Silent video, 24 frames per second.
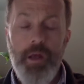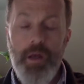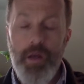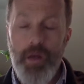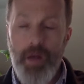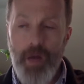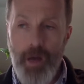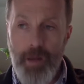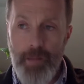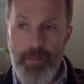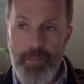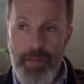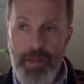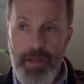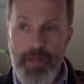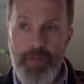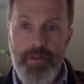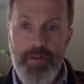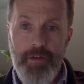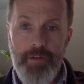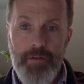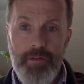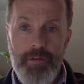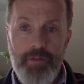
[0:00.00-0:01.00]
In
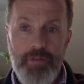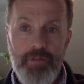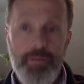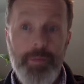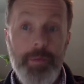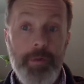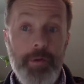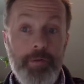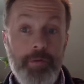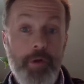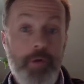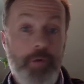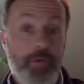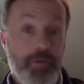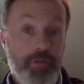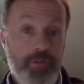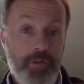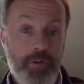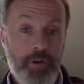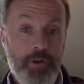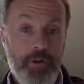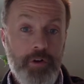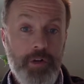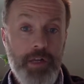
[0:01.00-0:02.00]
the spirit of
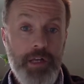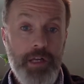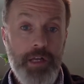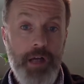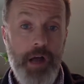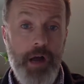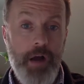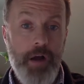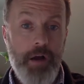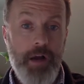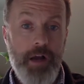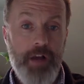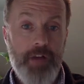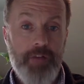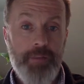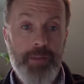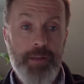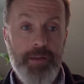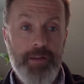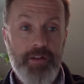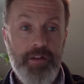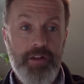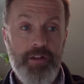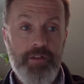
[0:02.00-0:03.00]
overturning our
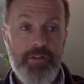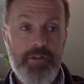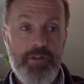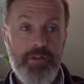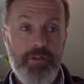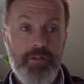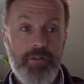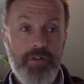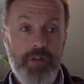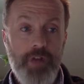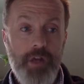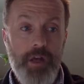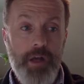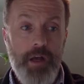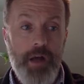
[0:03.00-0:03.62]
expectations,